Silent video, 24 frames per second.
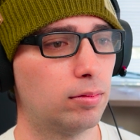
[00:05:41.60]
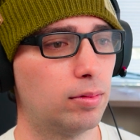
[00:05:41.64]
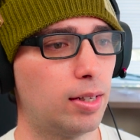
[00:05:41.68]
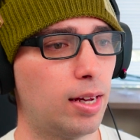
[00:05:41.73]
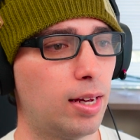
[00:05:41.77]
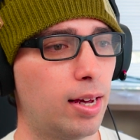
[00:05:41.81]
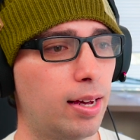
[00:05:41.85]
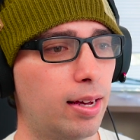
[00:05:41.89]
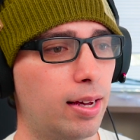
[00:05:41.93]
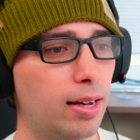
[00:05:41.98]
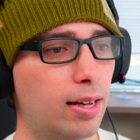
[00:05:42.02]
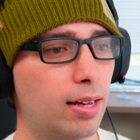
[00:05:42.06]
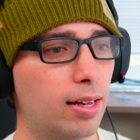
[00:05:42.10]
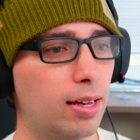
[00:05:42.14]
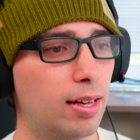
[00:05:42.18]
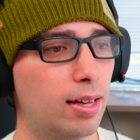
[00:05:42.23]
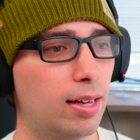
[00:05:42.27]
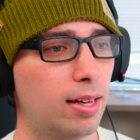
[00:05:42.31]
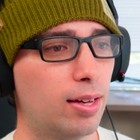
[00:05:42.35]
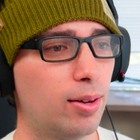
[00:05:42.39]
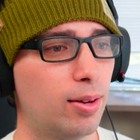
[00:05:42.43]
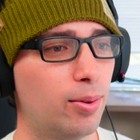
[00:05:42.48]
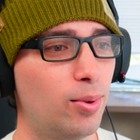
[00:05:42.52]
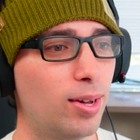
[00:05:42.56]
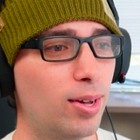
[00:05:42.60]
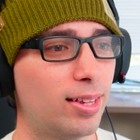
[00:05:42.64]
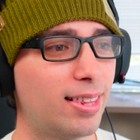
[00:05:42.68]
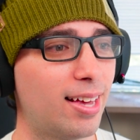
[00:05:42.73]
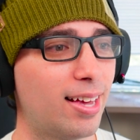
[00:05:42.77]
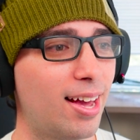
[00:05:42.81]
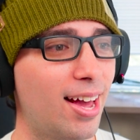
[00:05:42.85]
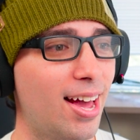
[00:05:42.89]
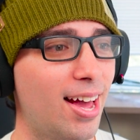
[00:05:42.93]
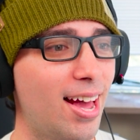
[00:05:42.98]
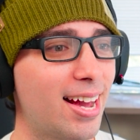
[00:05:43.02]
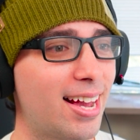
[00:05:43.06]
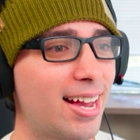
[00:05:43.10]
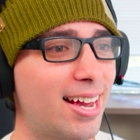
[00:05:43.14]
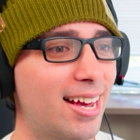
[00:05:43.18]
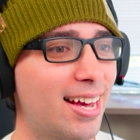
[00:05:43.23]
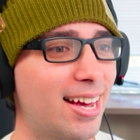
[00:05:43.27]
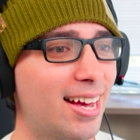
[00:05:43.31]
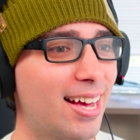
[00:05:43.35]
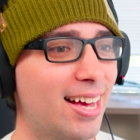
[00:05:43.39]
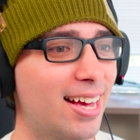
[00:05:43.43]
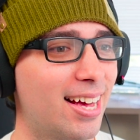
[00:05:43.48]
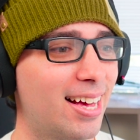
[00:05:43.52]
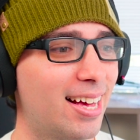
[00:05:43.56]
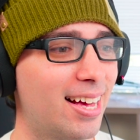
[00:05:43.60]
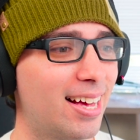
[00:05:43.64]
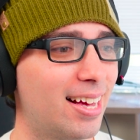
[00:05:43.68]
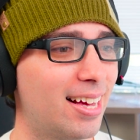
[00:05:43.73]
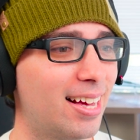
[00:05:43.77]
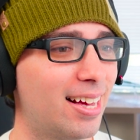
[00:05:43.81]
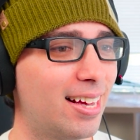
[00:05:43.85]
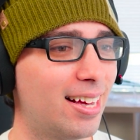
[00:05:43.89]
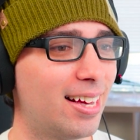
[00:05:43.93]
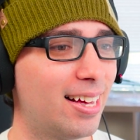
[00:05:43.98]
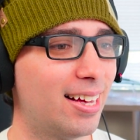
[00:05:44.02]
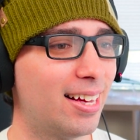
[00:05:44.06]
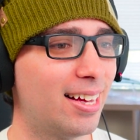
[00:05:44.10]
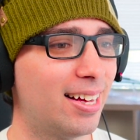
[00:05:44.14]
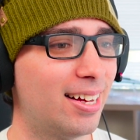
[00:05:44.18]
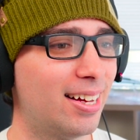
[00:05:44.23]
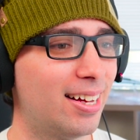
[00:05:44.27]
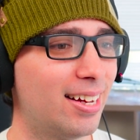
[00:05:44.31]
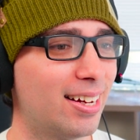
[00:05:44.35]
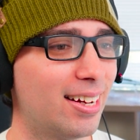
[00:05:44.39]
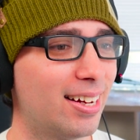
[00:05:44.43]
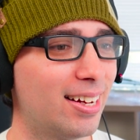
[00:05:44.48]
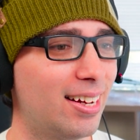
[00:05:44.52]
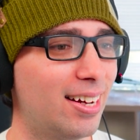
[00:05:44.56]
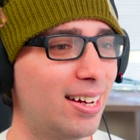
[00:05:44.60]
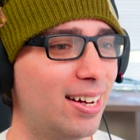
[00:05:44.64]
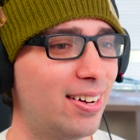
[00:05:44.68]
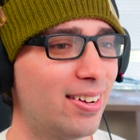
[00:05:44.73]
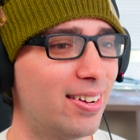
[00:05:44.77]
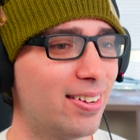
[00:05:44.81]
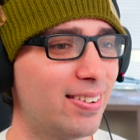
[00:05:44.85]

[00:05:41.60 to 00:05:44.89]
Dang. What the heck? Oh,